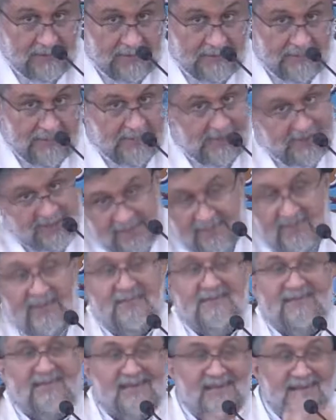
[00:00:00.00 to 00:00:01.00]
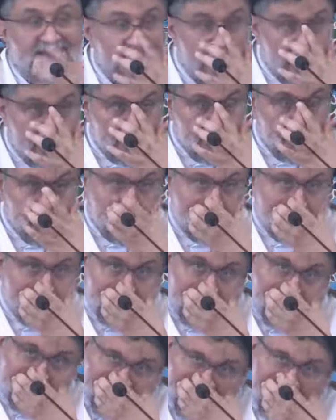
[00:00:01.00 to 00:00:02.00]
And as I said,
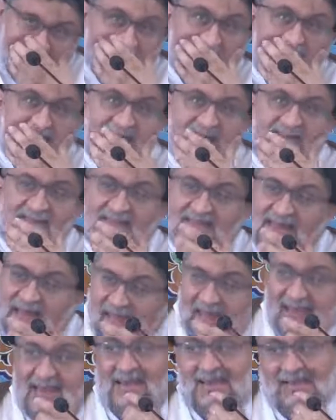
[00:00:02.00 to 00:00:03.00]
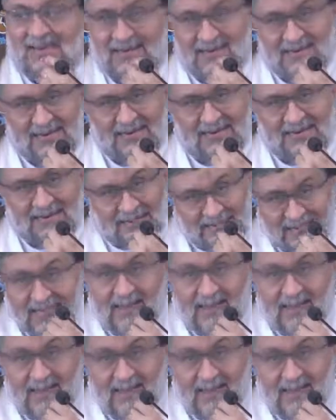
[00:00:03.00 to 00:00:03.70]
every sign is a